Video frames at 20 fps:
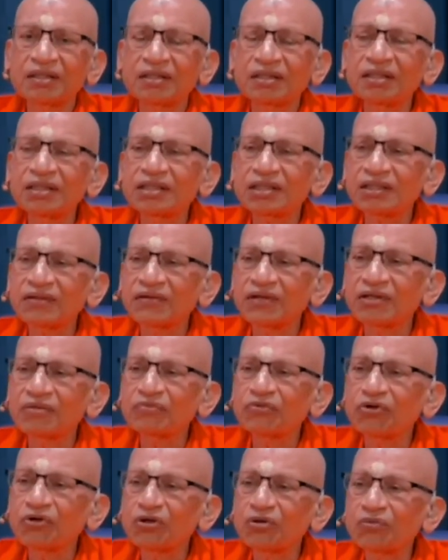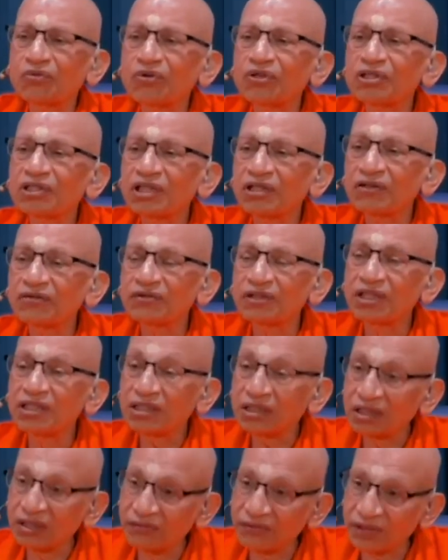discover more and more self, discover